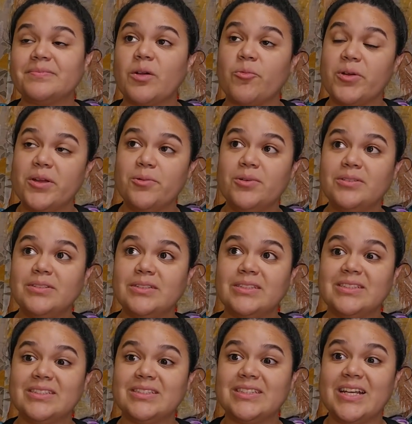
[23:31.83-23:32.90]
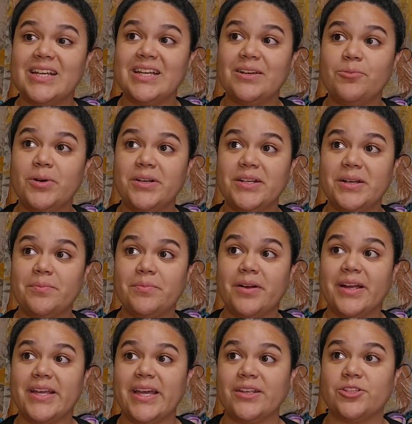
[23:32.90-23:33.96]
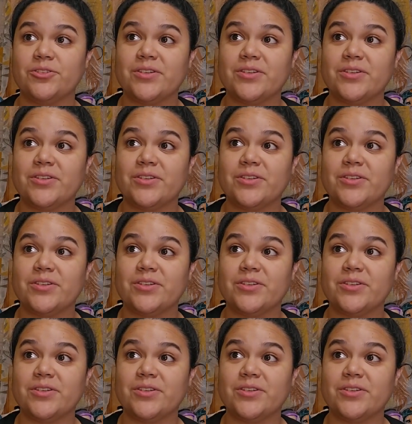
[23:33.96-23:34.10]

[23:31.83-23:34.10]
We will see what number I get to,